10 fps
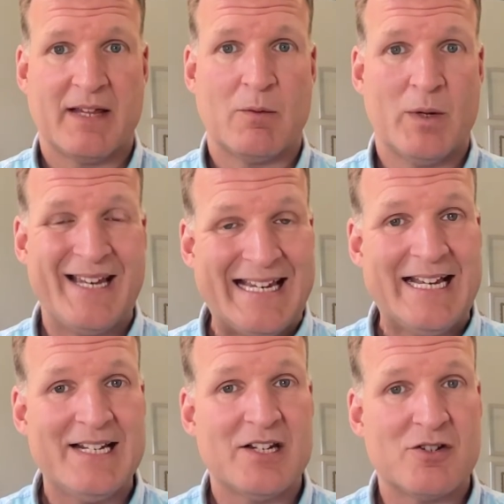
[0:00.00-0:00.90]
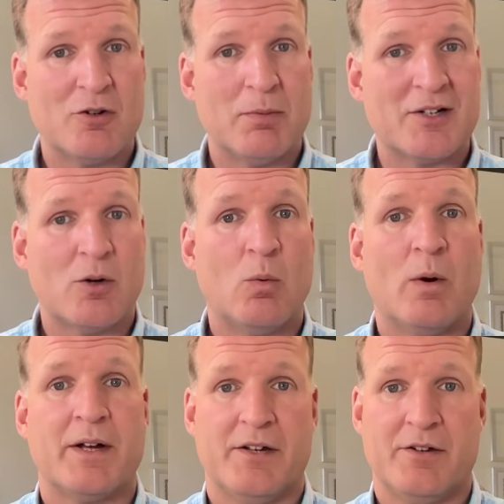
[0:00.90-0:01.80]
that we need to do but don't
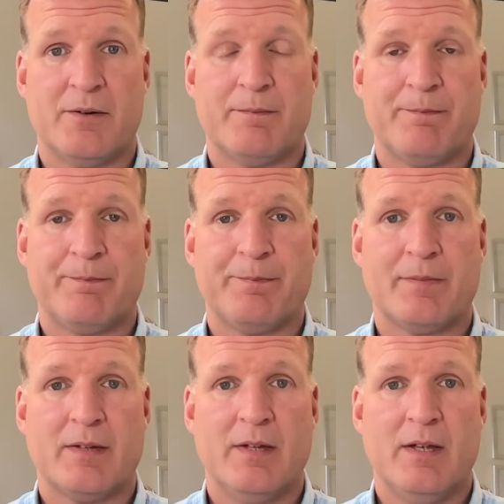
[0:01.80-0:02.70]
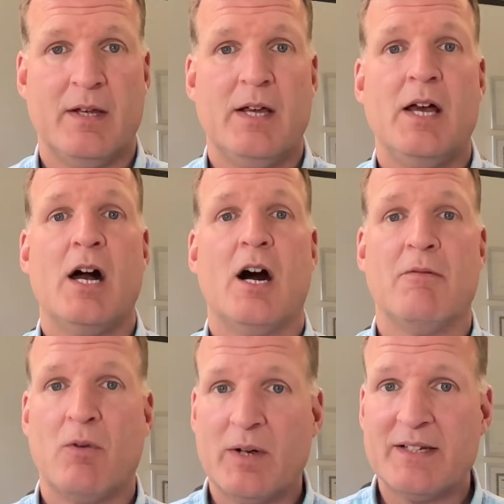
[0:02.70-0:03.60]
want to do?
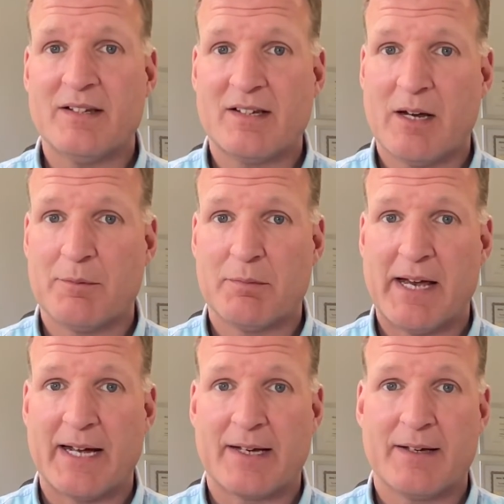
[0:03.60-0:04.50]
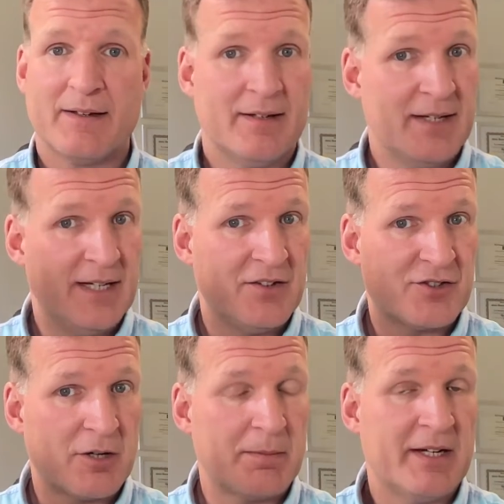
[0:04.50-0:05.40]
Avoidance comes back and is
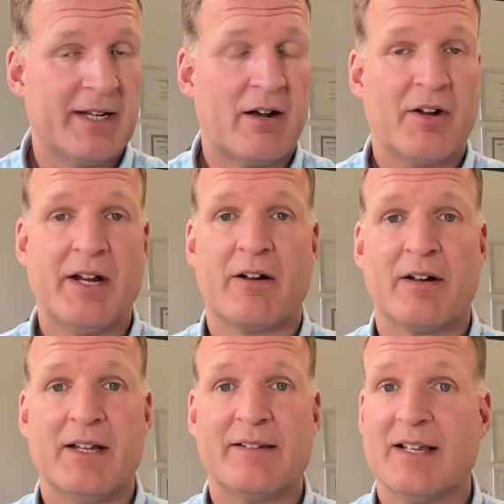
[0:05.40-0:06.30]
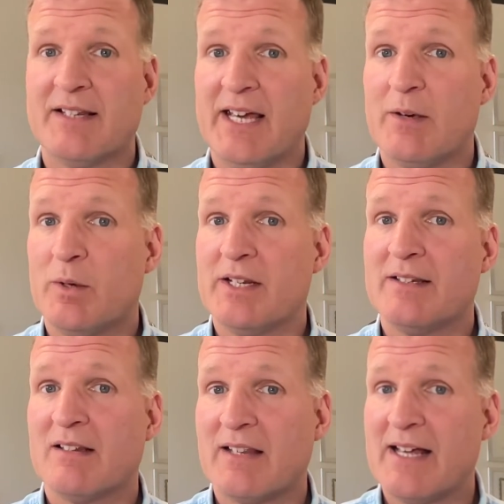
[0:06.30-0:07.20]
chirping in our ear and says, hey, we did
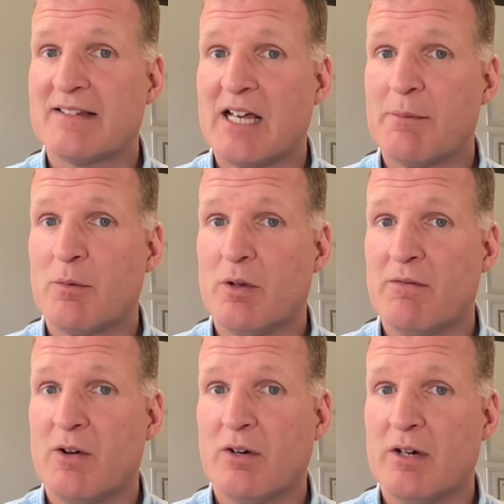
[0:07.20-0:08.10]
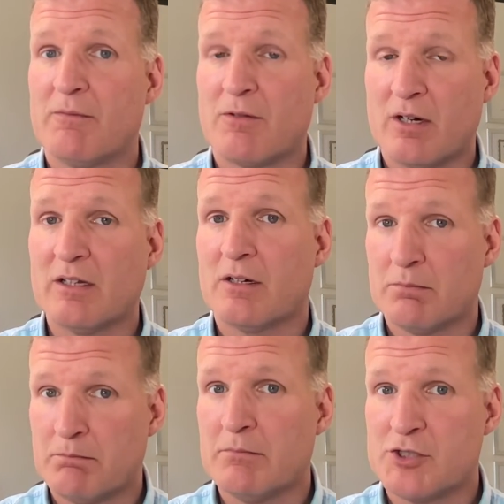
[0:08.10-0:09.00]
this last time and we felt good for a little
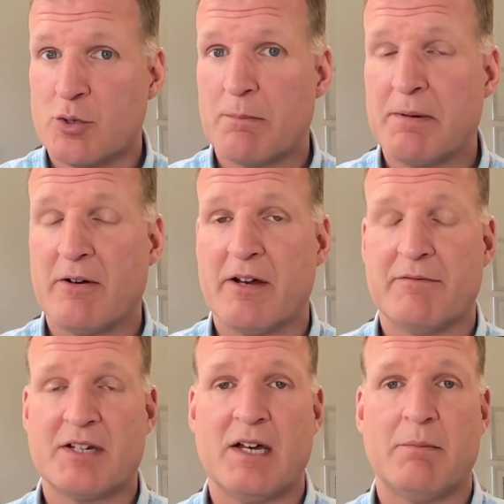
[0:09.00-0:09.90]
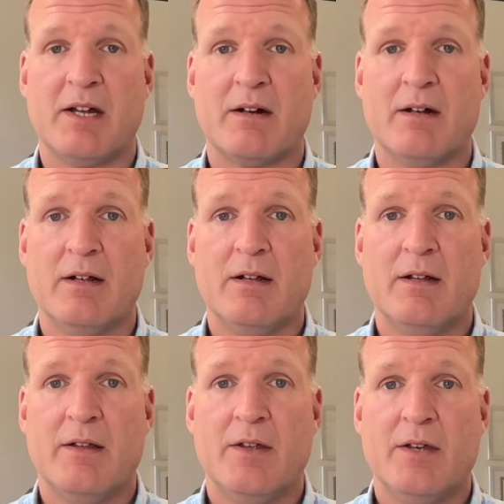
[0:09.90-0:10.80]
short period of time there.
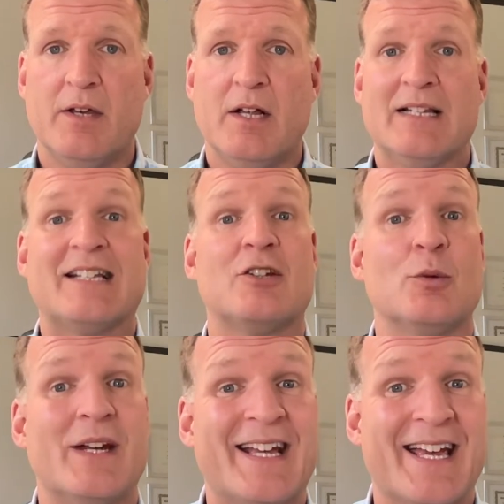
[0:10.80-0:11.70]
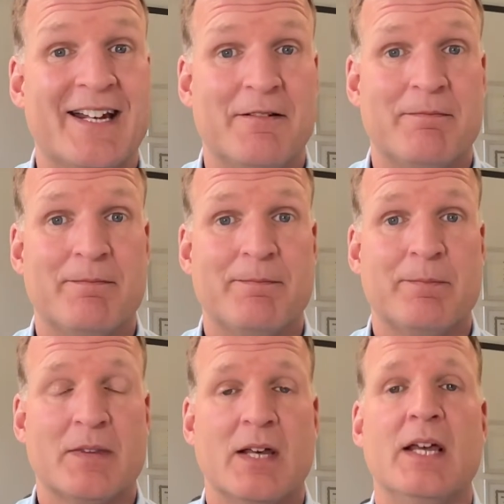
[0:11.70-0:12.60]
Let's do it again.
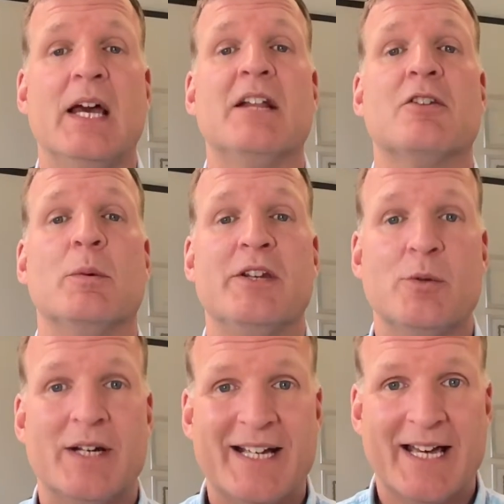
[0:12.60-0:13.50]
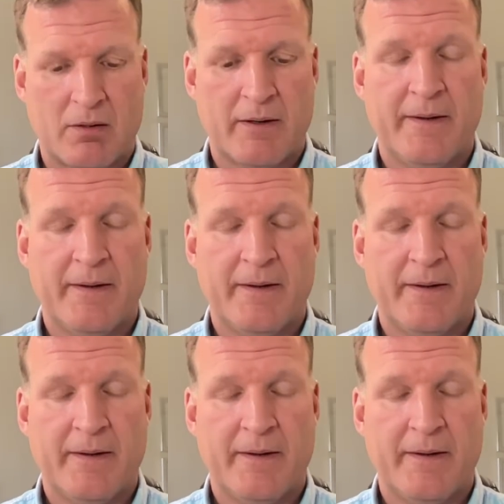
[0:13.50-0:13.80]
And so we do it again.